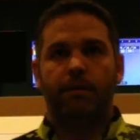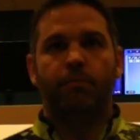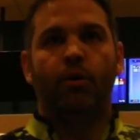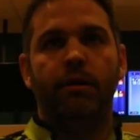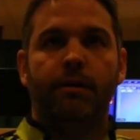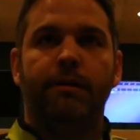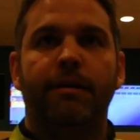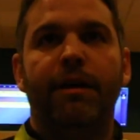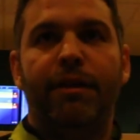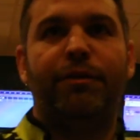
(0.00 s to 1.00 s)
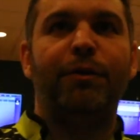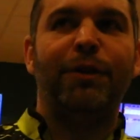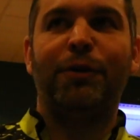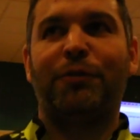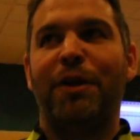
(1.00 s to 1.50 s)
on the board. Do it a
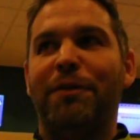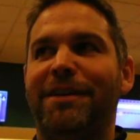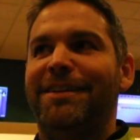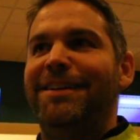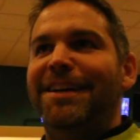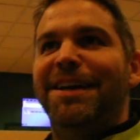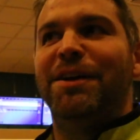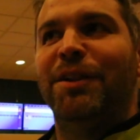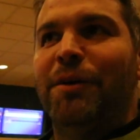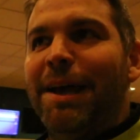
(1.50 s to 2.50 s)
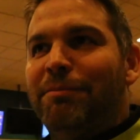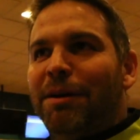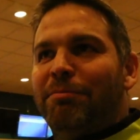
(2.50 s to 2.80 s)
little slower. A little amped